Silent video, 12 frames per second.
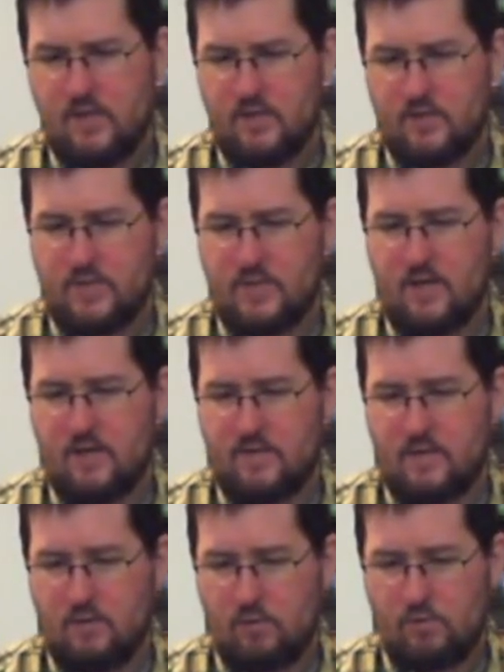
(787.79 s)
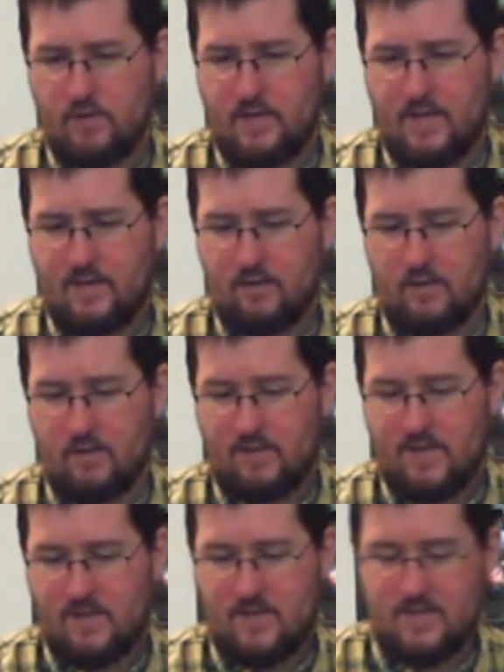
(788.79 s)
So then I got the ogre in a headlock
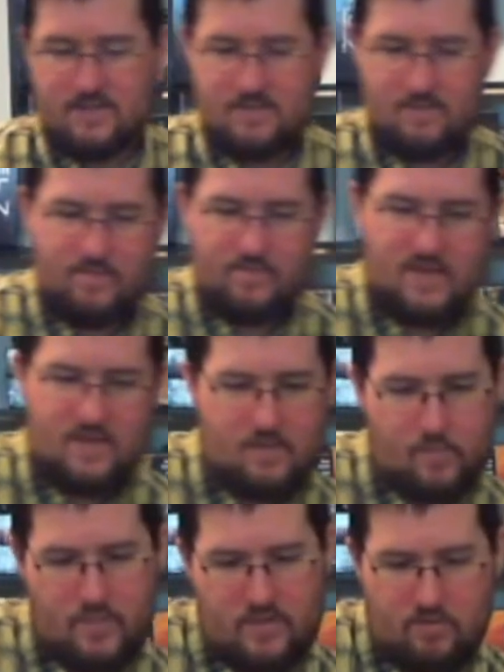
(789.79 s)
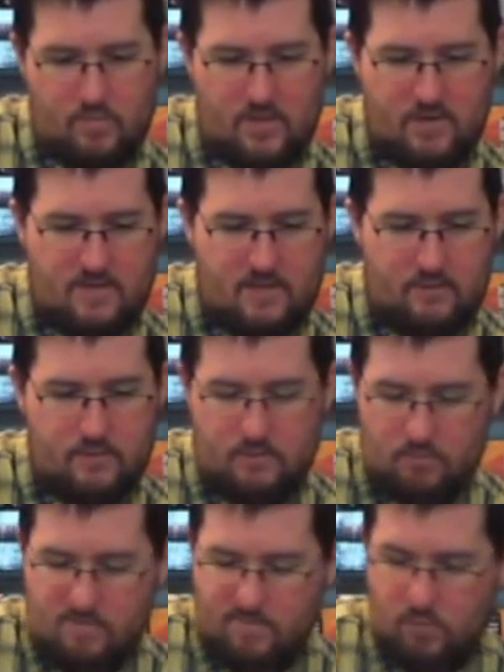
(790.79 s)
like this. Pick another player, they lose
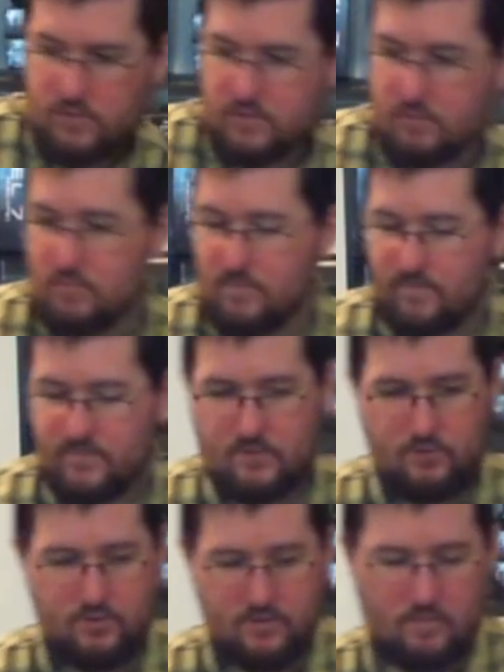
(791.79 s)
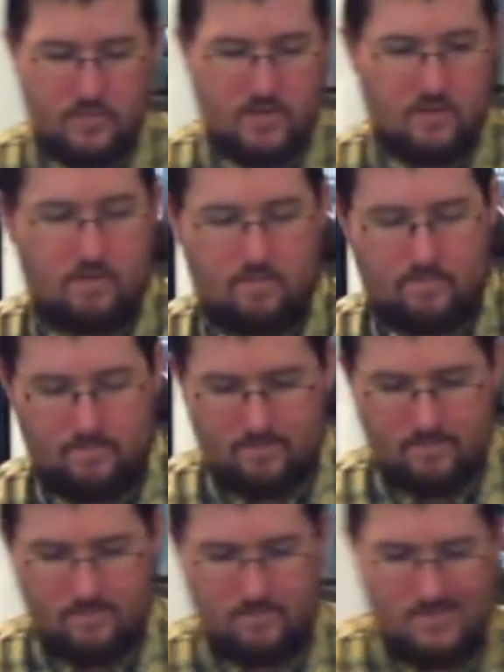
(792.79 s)
3 fortitude. So she's going to pick,
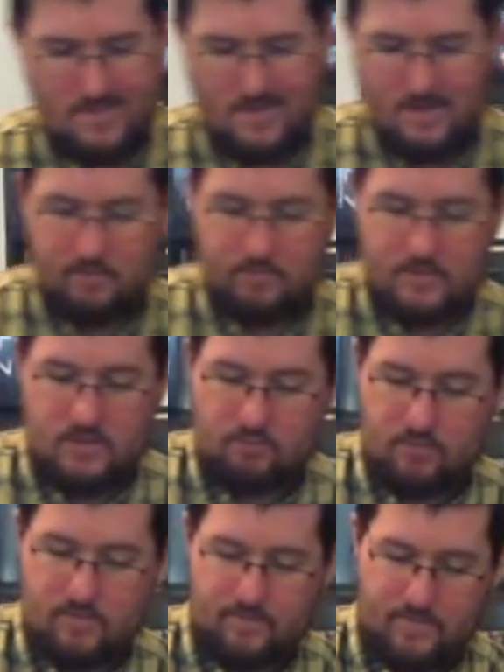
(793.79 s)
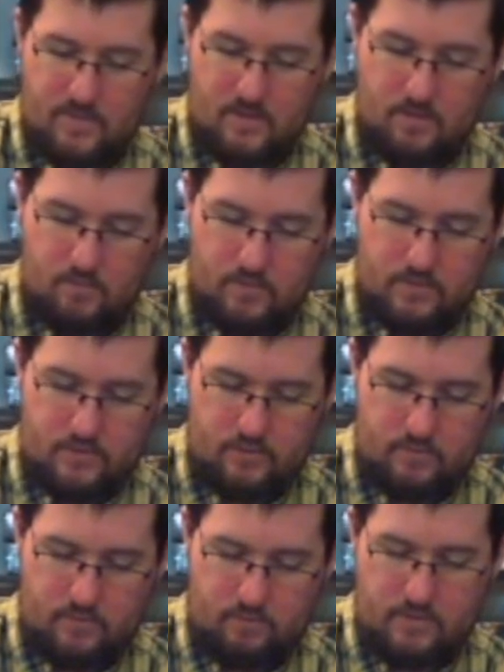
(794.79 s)
I don't know, Deirdre. 1,
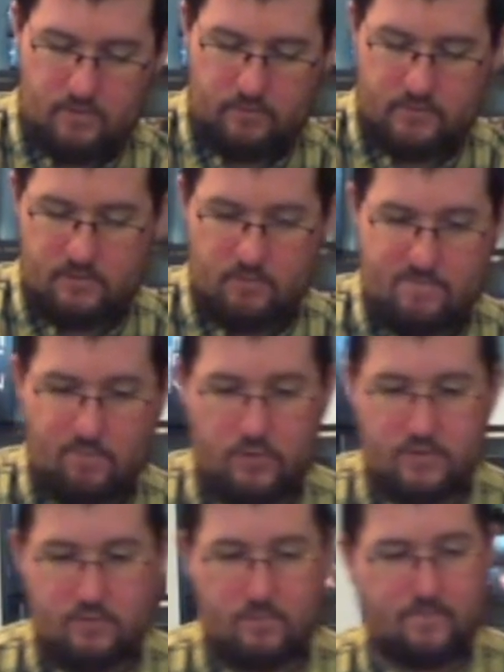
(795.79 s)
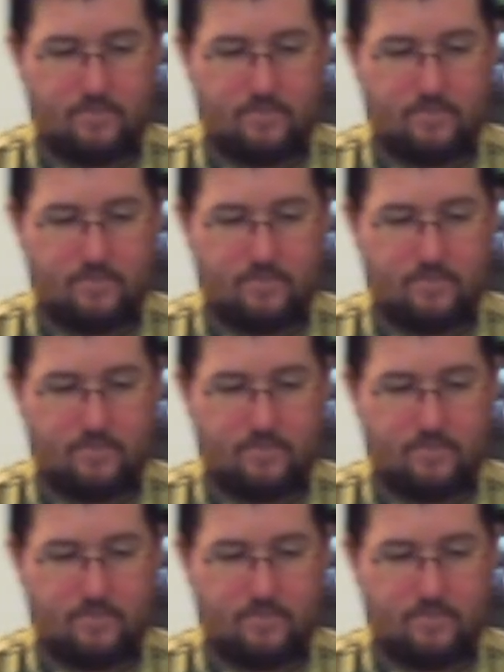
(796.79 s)
2, 3, loses 3 fortitude.